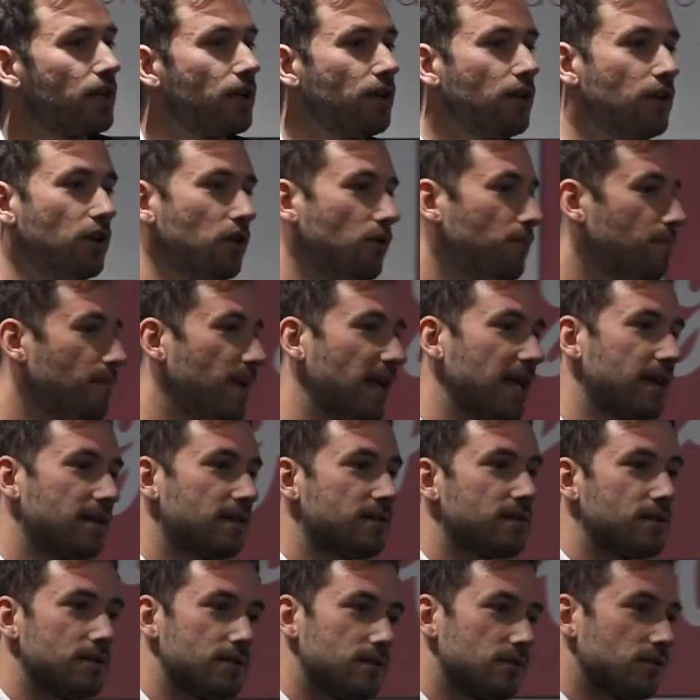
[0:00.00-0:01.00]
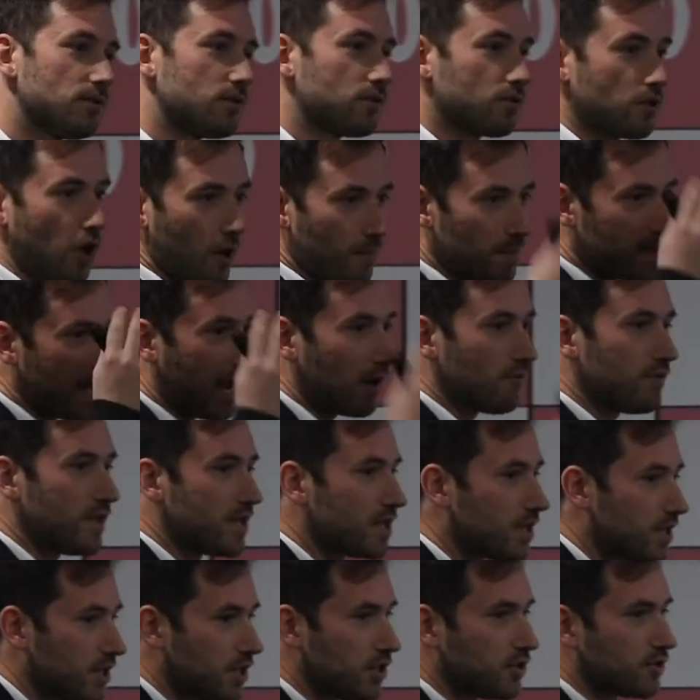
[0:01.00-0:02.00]
make top-down
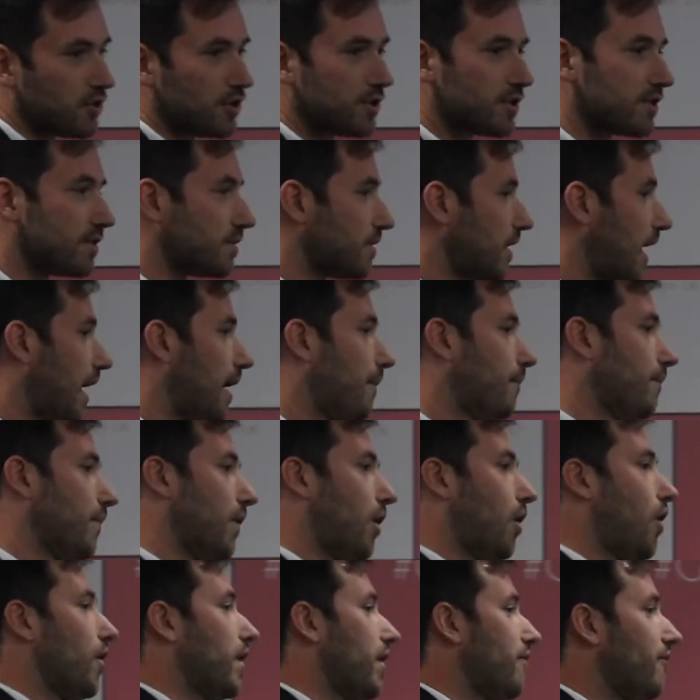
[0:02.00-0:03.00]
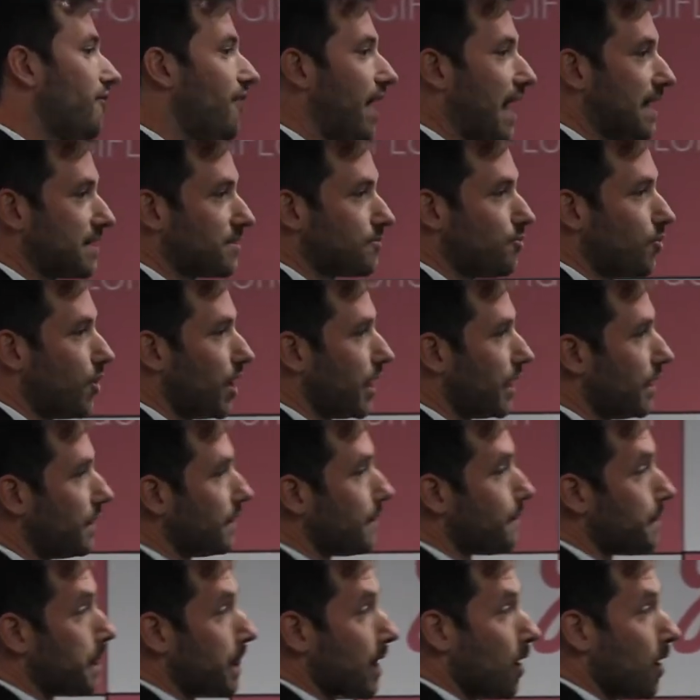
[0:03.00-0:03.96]
decisions on a fast way.